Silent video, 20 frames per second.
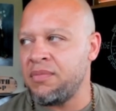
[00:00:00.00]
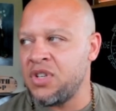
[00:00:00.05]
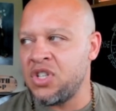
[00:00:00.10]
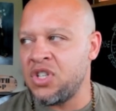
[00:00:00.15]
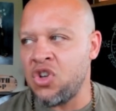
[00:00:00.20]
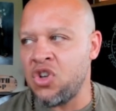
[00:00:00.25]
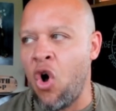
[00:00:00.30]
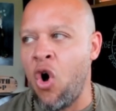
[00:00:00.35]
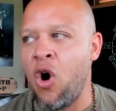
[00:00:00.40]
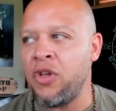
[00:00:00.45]

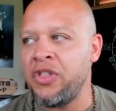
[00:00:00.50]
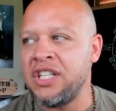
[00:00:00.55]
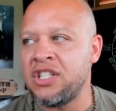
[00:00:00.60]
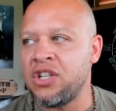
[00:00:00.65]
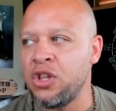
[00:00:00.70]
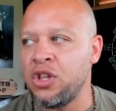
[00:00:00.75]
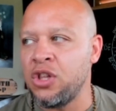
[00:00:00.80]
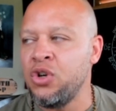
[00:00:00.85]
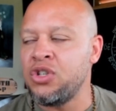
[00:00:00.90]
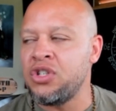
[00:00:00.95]
just all these
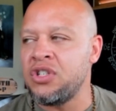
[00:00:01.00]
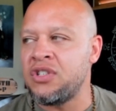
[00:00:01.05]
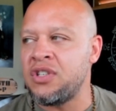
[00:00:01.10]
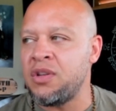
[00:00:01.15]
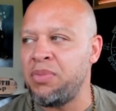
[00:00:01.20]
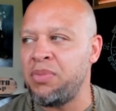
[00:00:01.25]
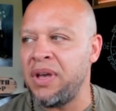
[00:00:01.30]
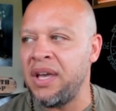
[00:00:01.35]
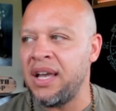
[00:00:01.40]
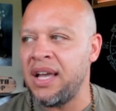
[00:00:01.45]
allusions
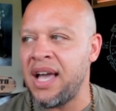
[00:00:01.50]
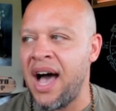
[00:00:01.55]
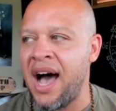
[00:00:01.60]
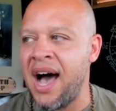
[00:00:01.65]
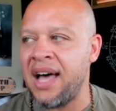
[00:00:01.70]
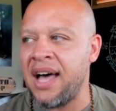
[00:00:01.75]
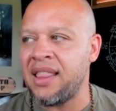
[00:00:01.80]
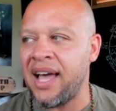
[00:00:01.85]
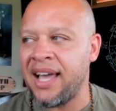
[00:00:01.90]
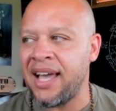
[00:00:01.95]
to being
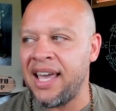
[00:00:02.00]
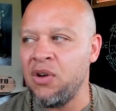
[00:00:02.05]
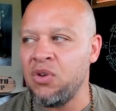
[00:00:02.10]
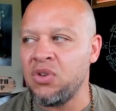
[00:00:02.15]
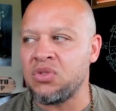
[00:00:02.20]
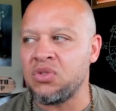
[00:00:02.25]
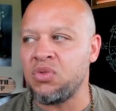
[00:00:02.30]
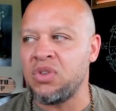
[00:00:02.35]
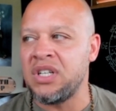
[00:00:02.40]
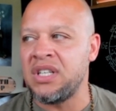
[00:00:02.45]
God. Like he
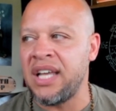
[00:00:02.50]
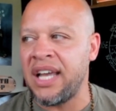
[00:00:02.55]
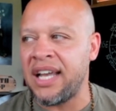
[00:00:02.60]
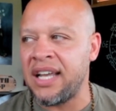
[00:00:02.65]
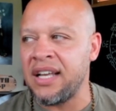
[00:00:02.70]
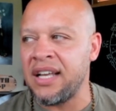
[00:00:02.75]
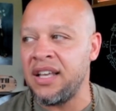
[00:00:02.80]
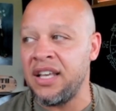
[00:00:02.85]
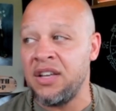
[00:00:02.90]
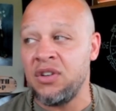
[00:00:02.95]
was ridiculous.